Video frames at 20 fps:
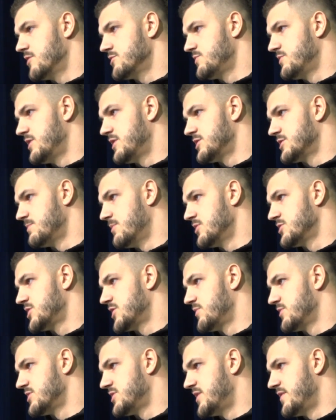It's really just
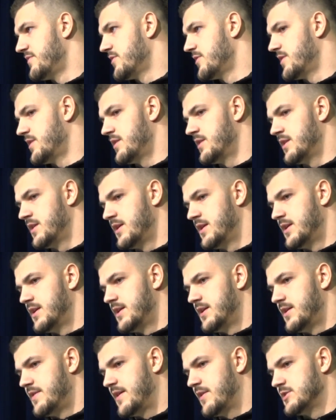mostly receiver, and
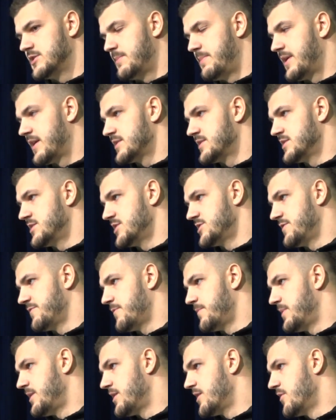that was the biggest decision
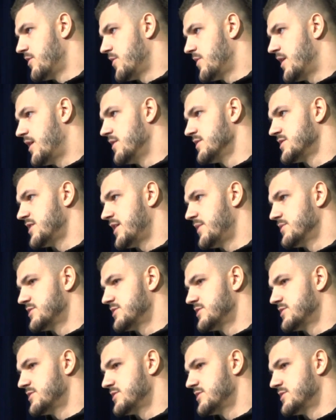for me going to Ohio State